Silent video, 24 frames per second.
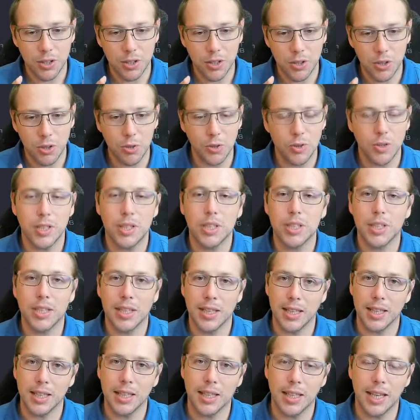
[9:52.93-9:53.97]
you need to
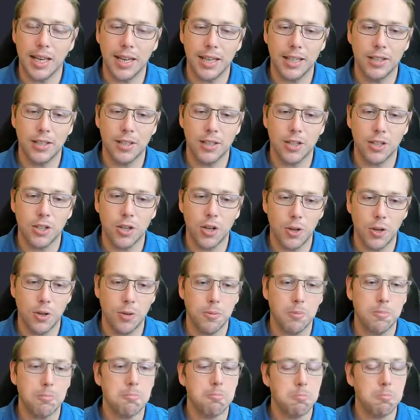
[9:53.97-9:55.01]
inline this
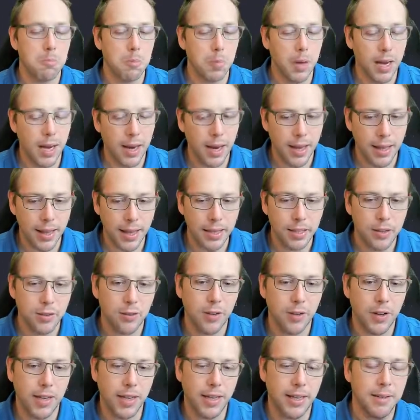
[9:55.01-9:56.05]
code. And that's
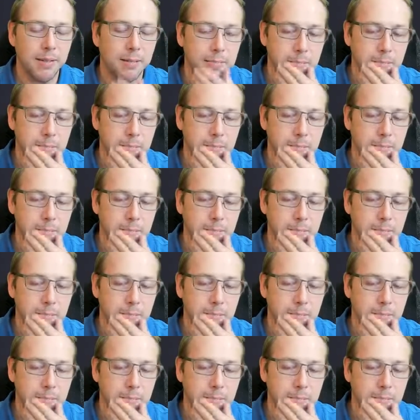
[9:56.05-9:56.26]
fine.